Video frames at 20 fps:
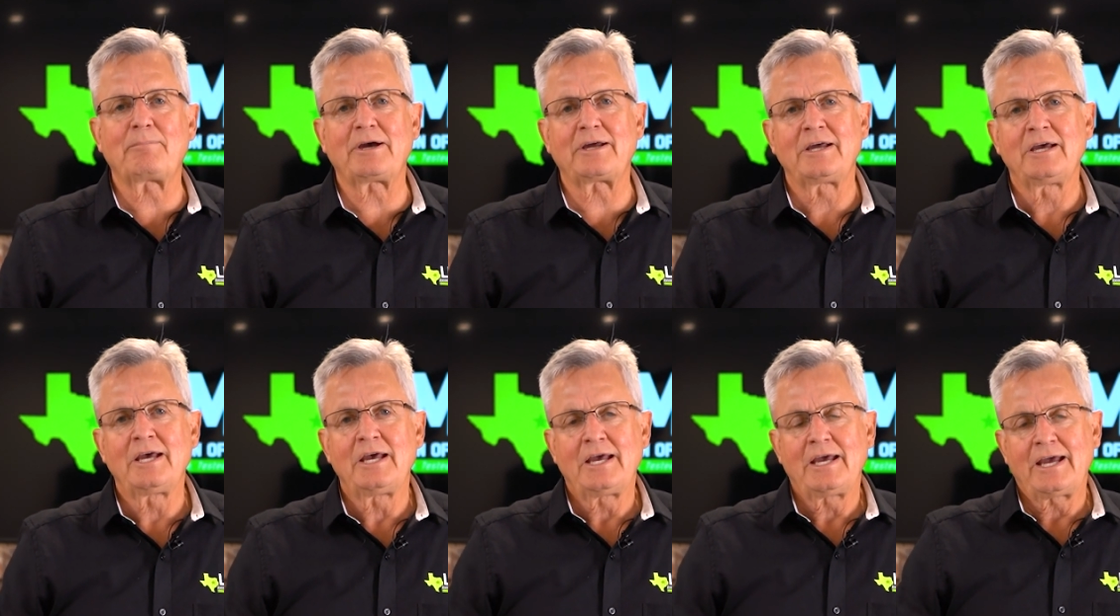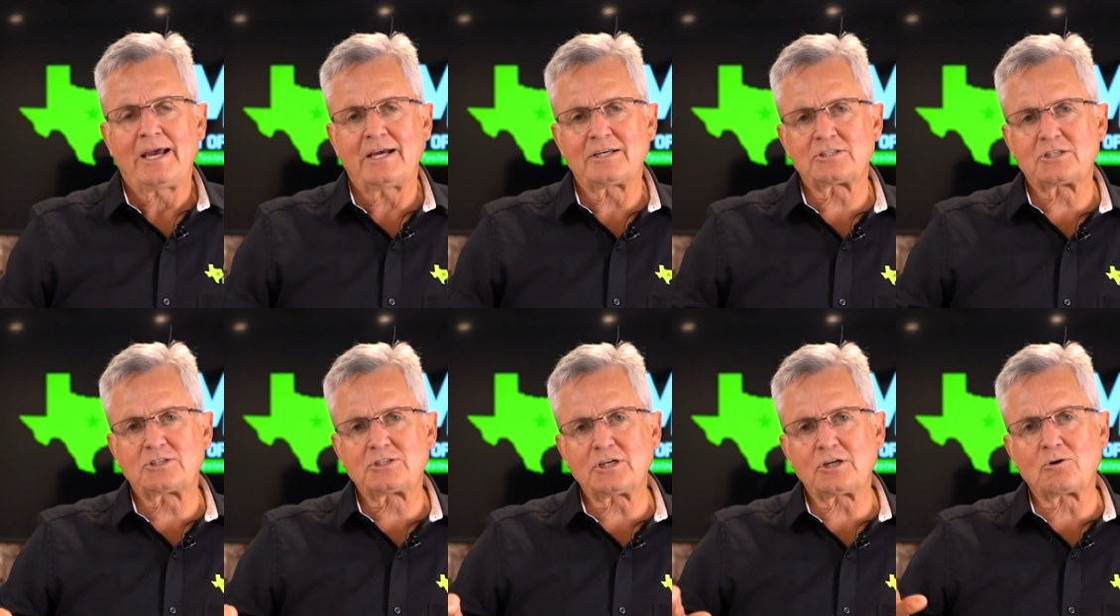But
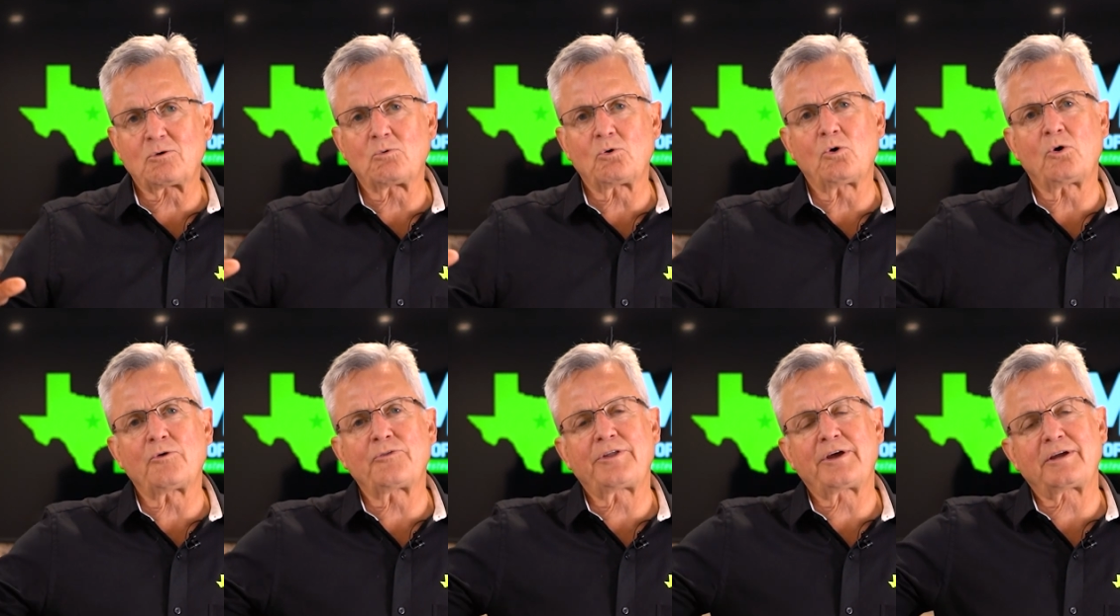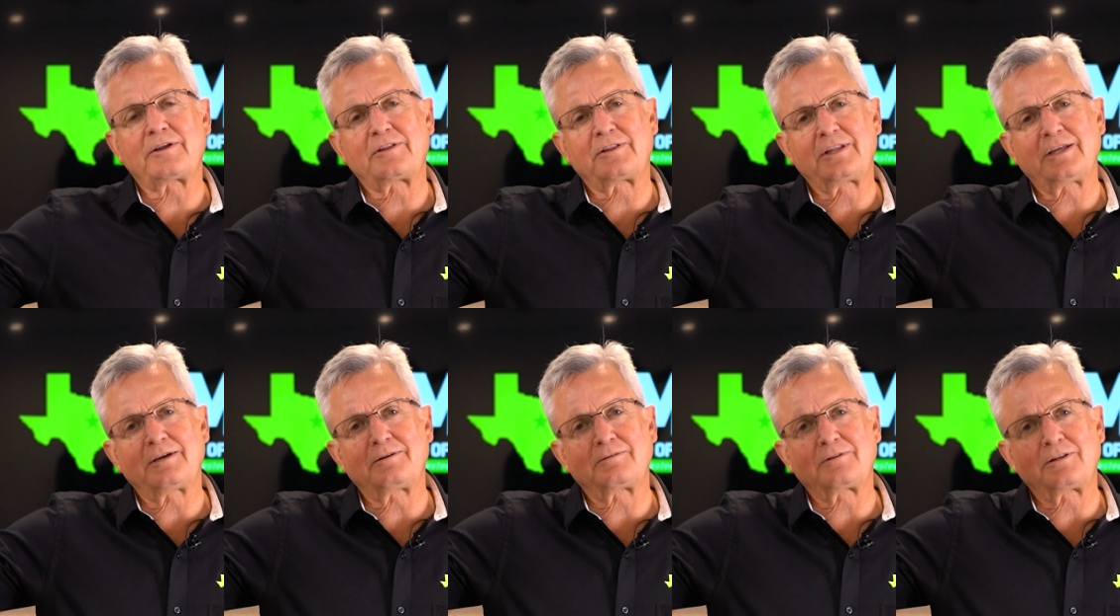as a general rule,
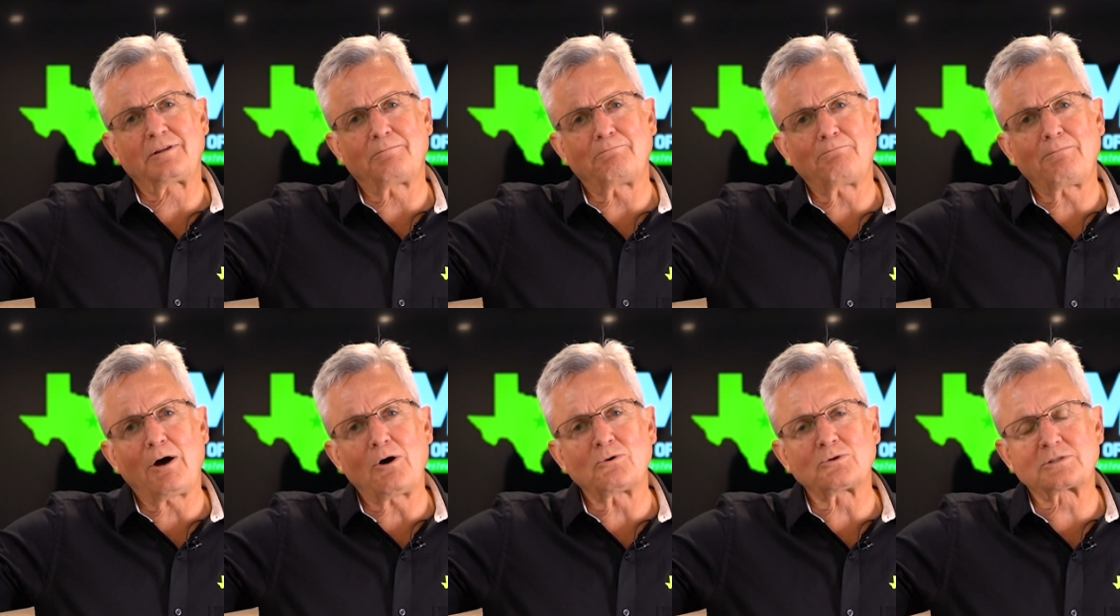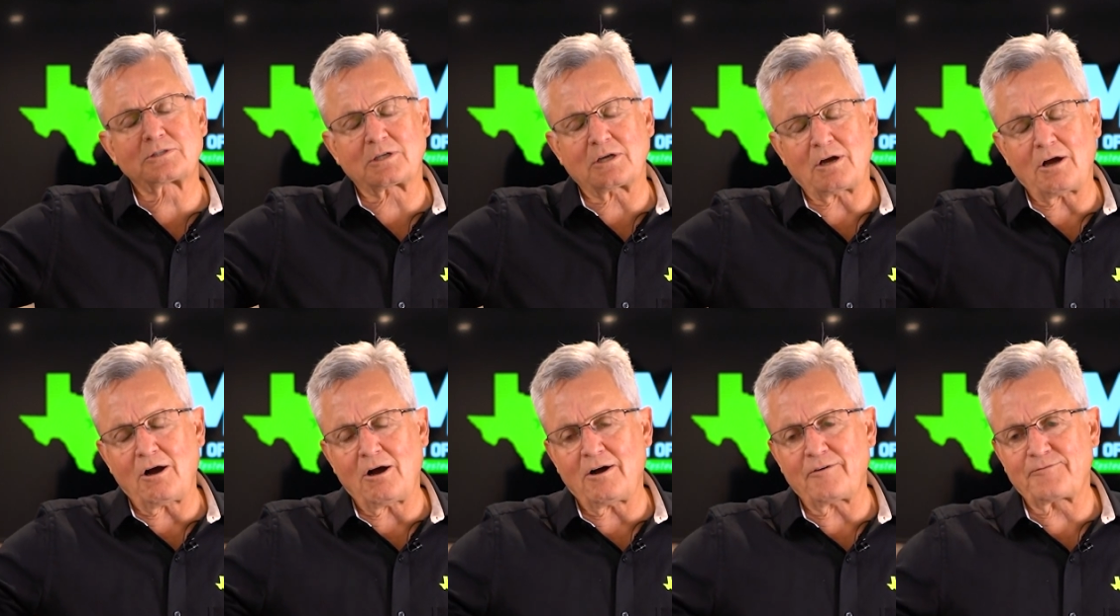the most
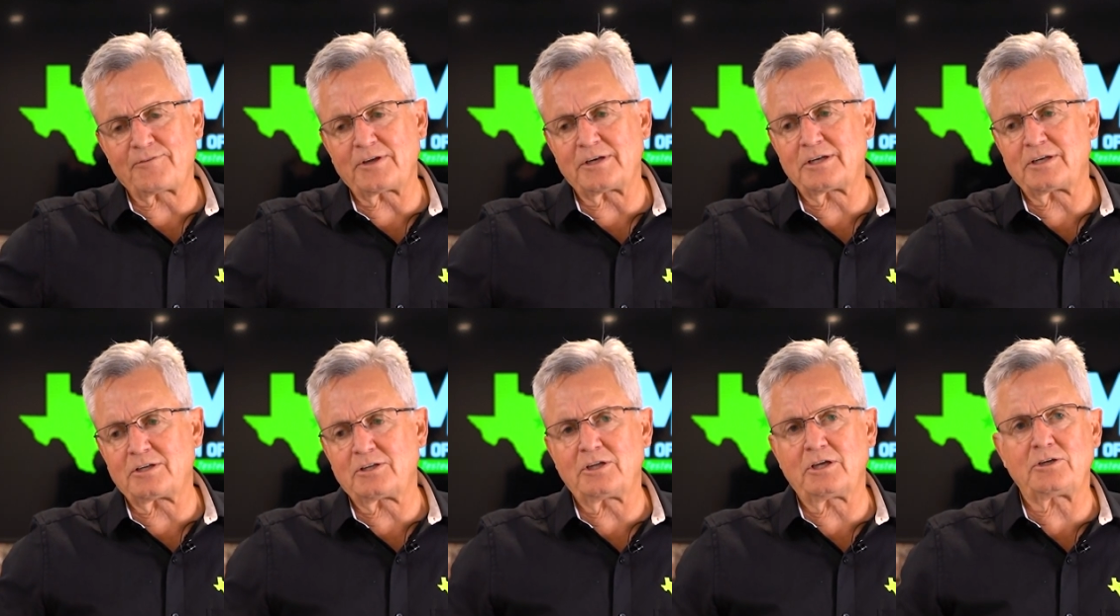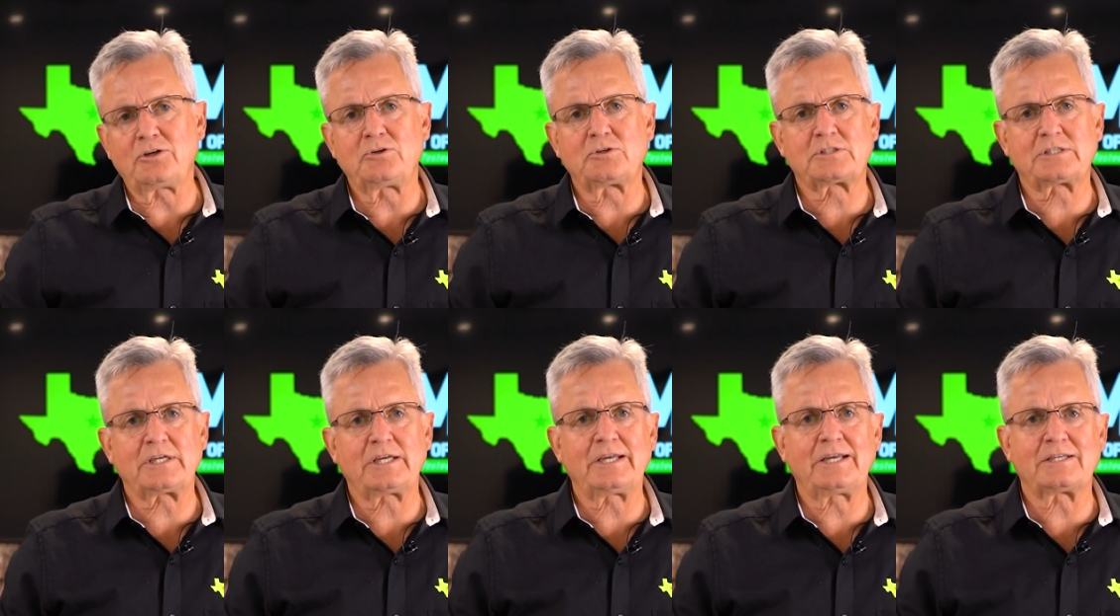often you
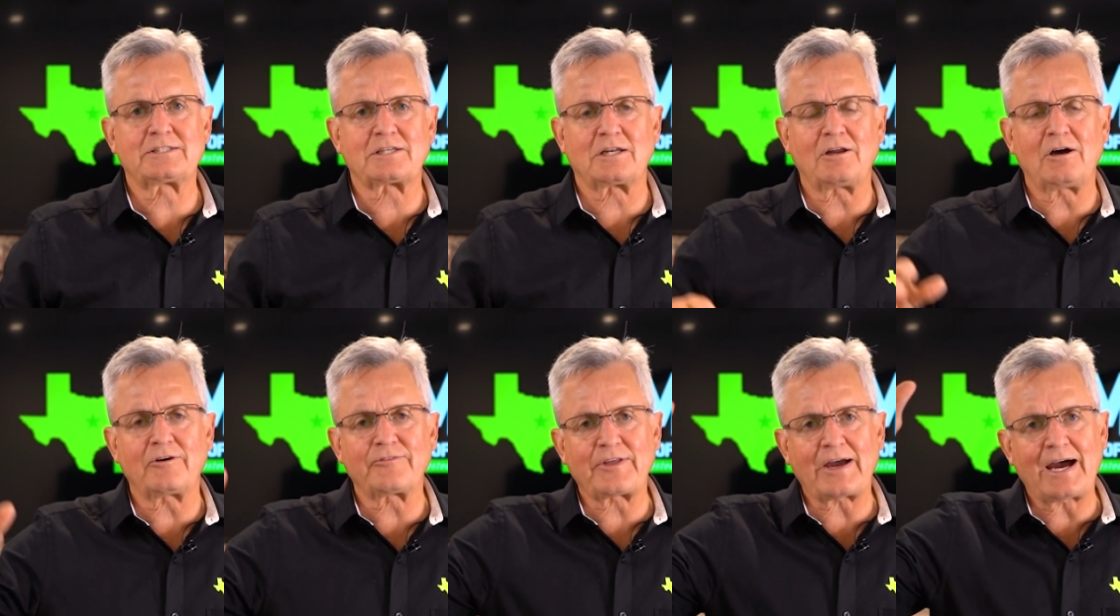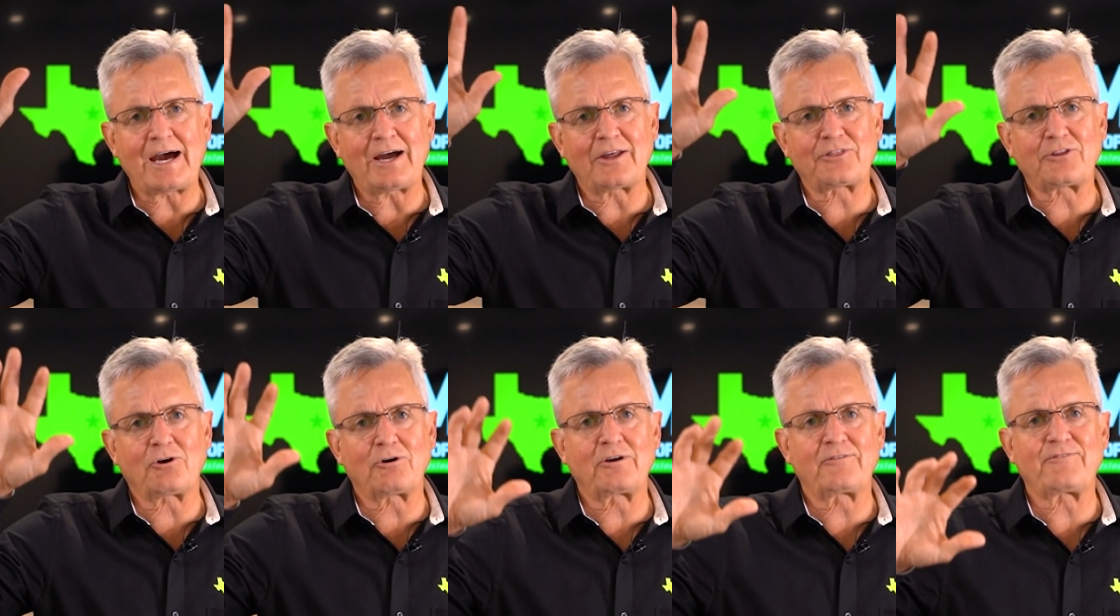see is along the
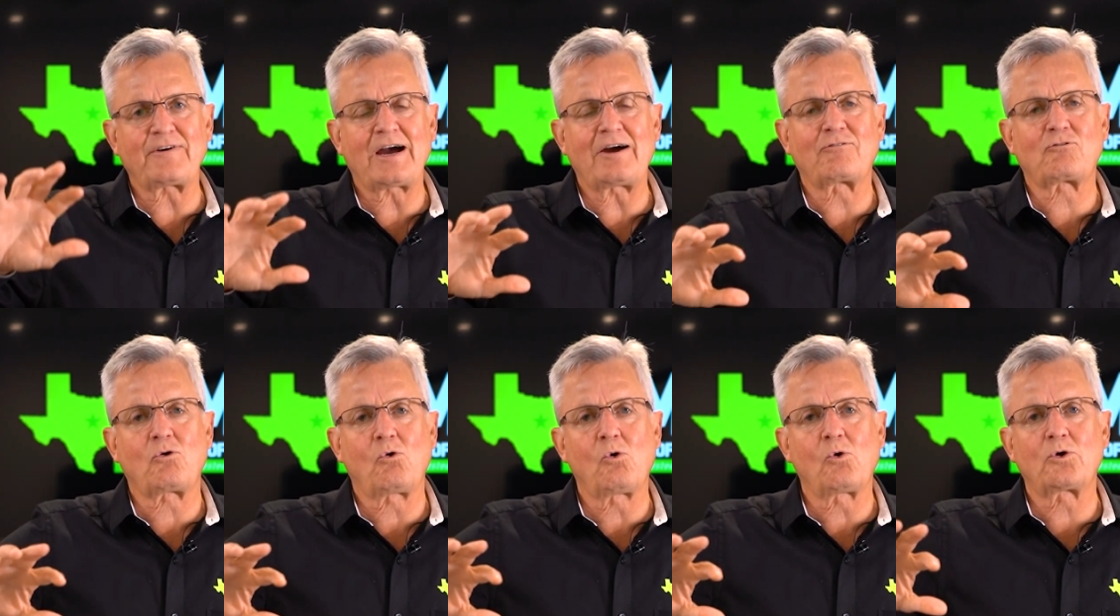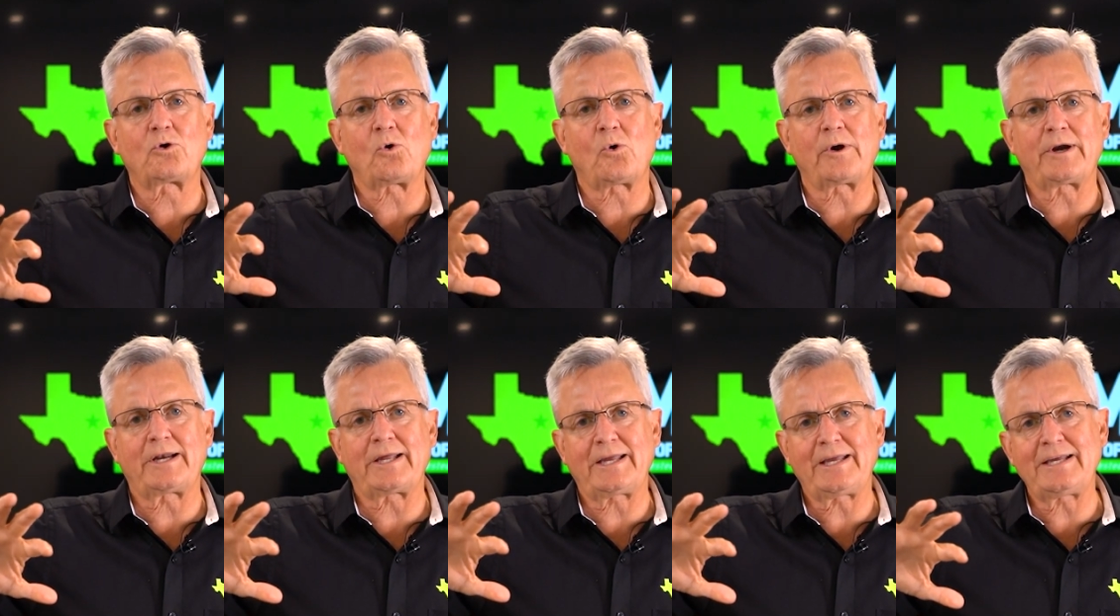I-35
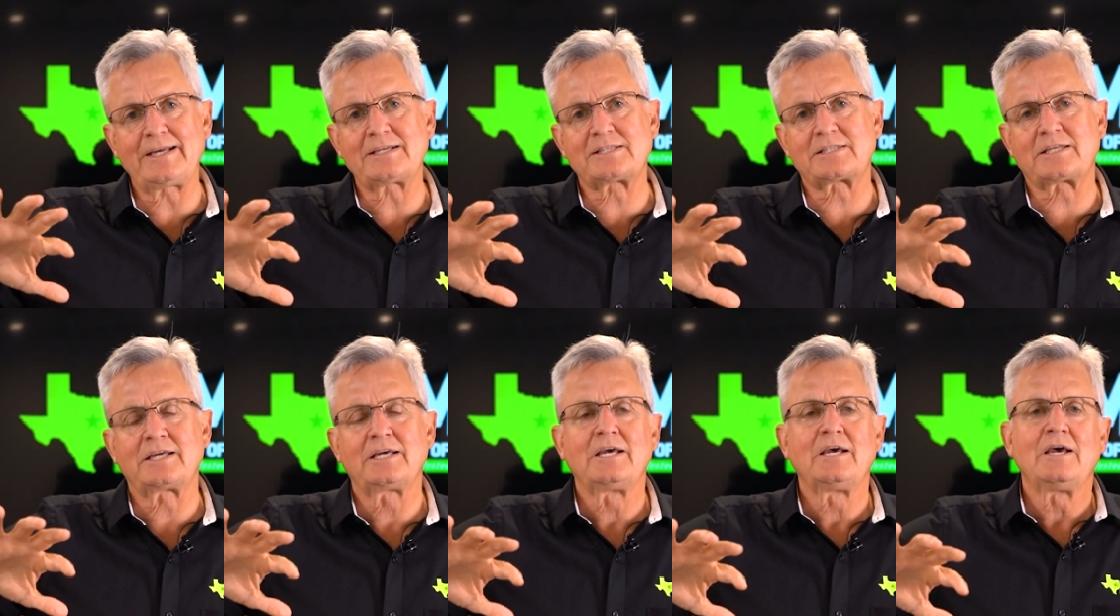corridor and east.